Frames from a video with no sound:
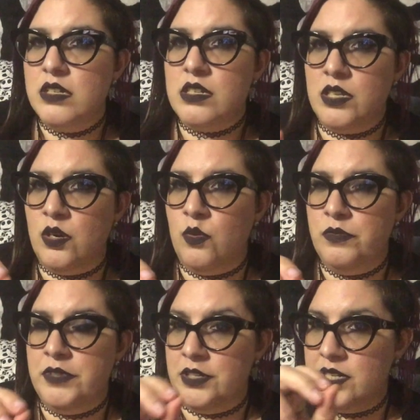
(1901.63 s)
So
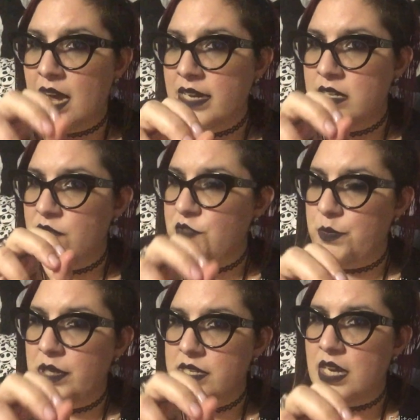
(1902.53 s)
their sizing for
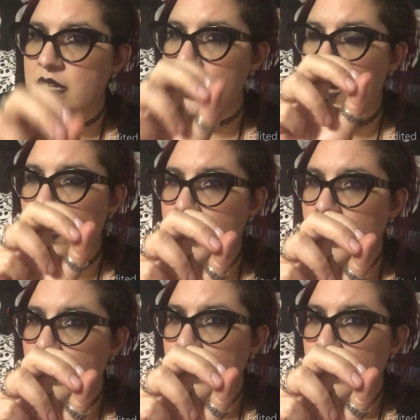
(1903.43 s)
the plus-size on